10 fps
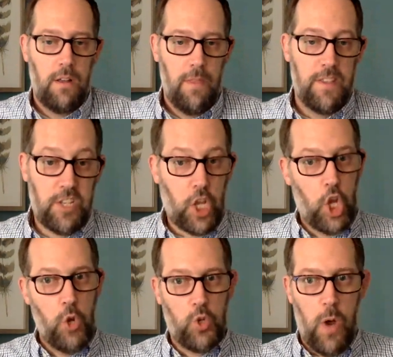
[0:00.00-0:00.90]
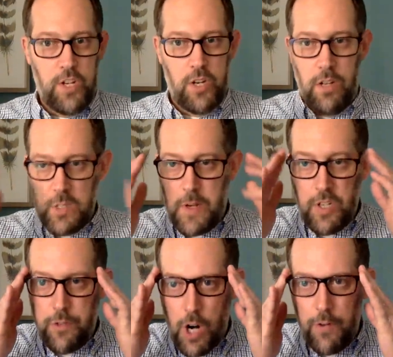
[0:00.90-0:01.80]
this is a huge question, especially
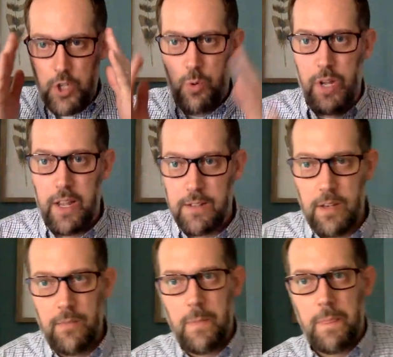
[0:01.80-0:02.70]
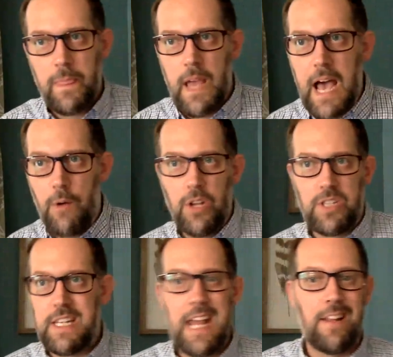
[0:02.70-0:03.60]
for our virtual kids. How does
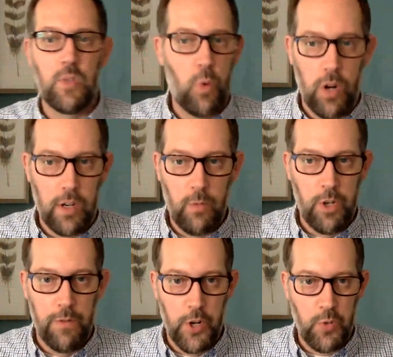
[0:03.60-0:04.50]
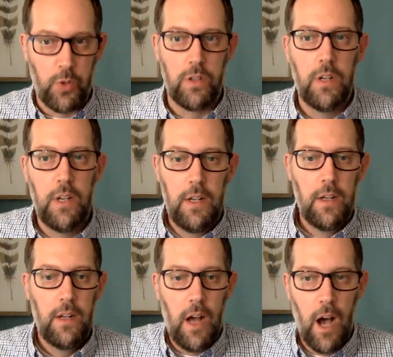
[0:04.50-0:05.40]
attendance work when you're virtual?
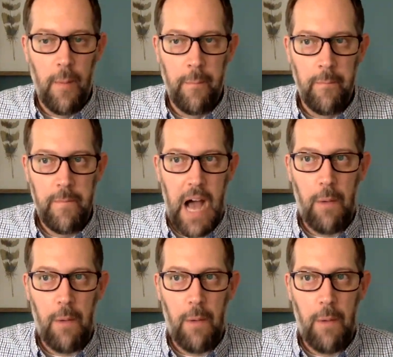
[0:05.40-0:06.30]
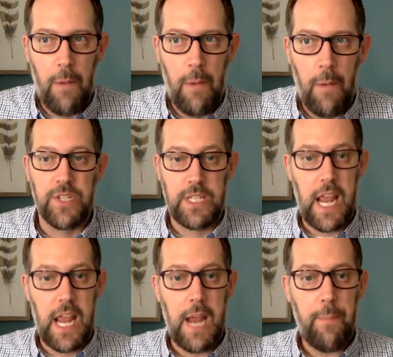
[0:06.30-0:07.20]
I will say from the
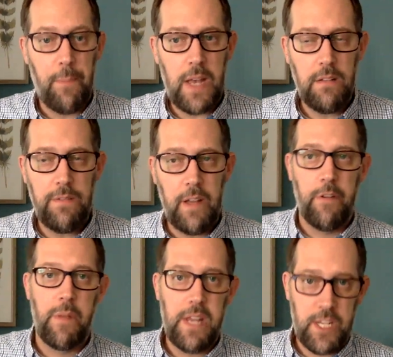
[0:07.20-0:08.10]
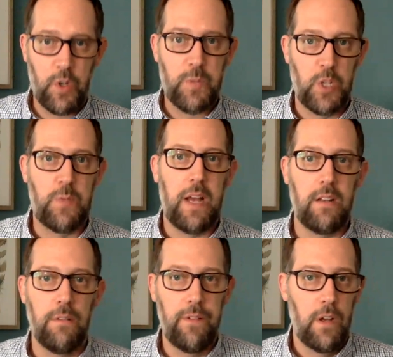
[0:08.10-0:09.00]
state perspective and from the district's
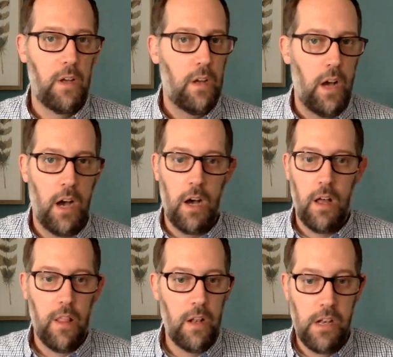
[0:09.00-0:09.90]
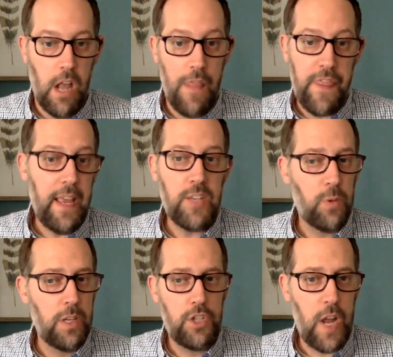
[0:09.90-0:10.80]
perspective, nothing has
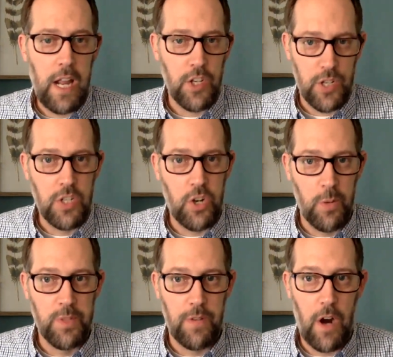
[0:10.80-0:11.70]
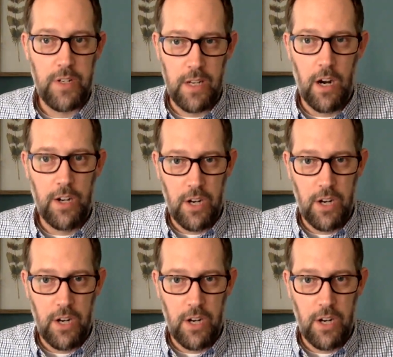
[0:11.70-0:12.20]
really changed in terms of our